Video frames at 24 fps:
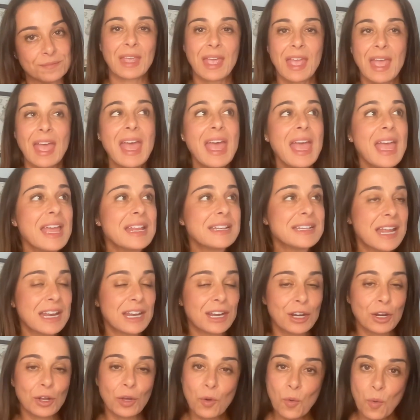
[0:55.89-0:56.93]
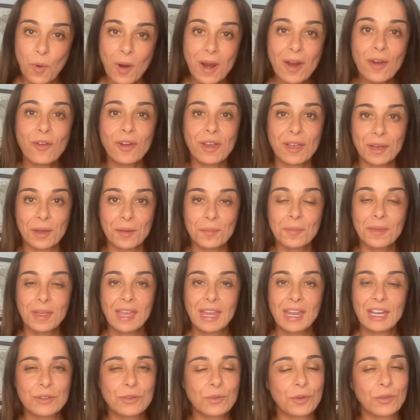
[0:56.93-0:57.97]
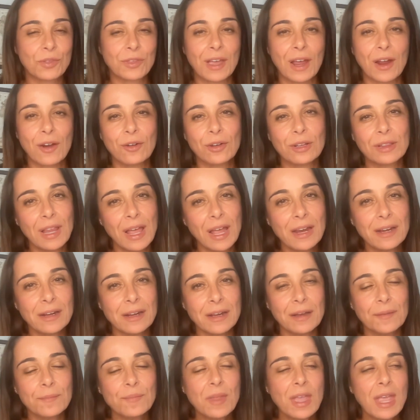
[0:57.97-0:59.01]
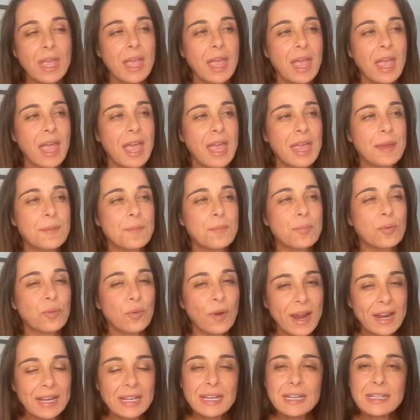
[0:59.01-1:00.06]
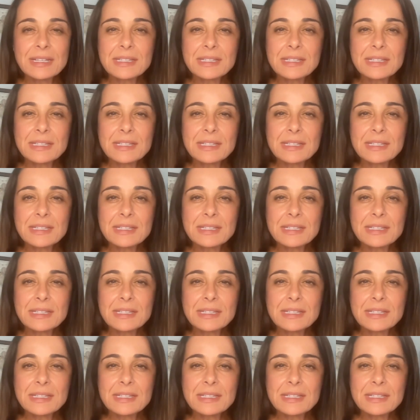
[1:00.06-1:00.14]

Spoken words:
And at an aquarium in North Carolina, a pregnant